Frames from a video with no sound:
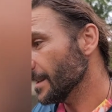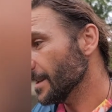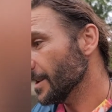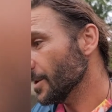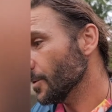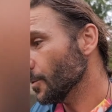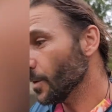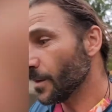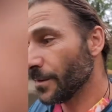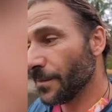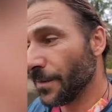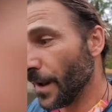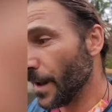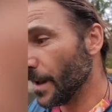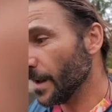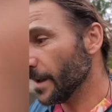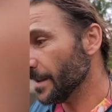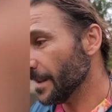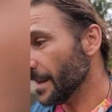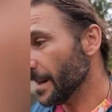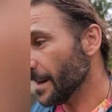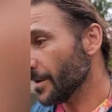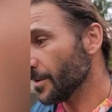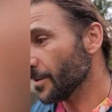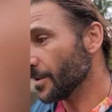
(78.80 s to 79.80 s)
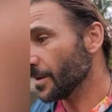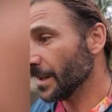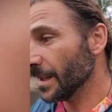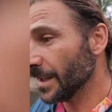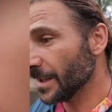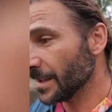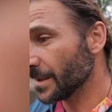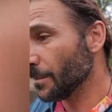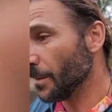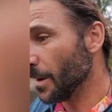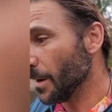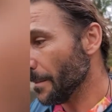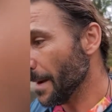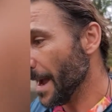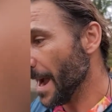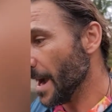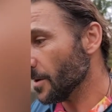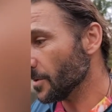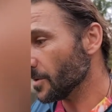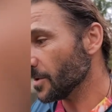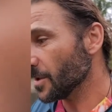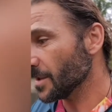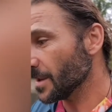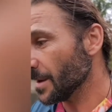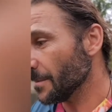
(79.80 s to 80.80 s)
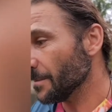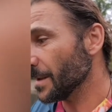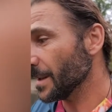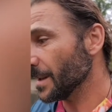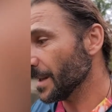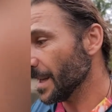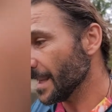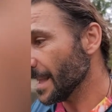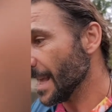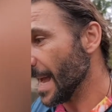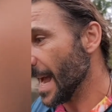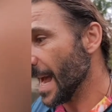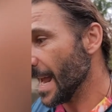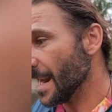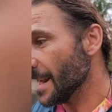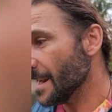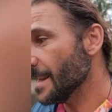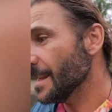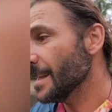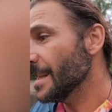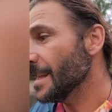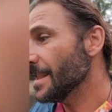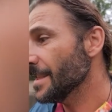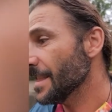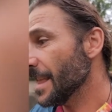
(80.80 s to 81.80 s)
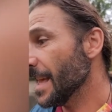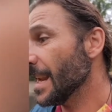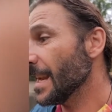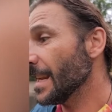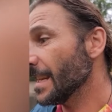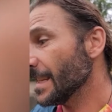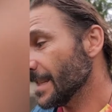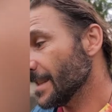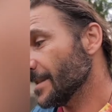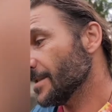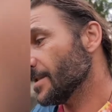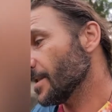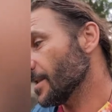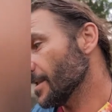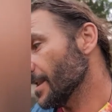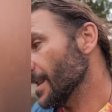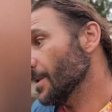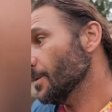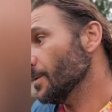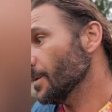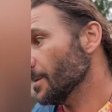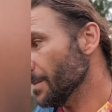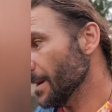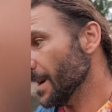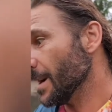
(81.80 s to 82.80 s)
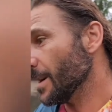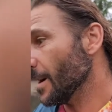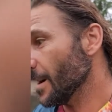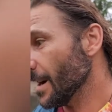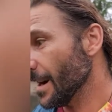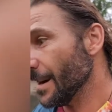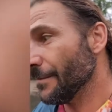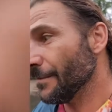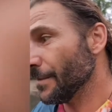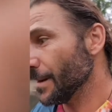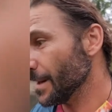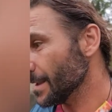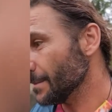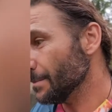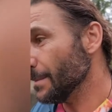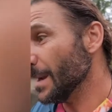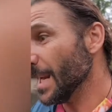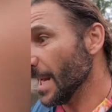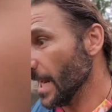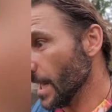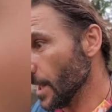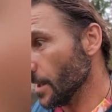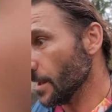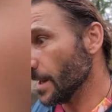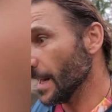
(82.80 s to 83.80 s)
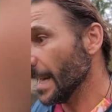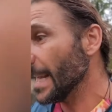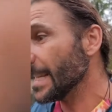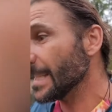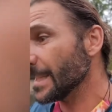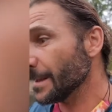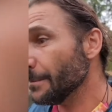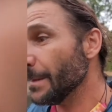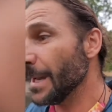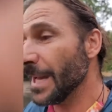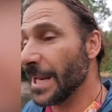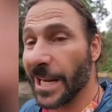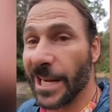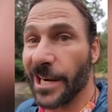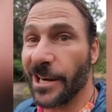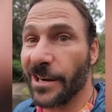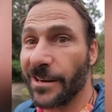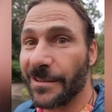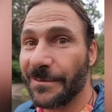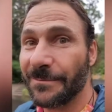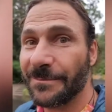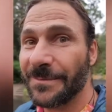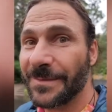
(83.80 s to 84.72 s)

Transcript: would fall in there or a little small mouse or something like that, then it certainly would be carnivorous meat eater. It's a meat eater.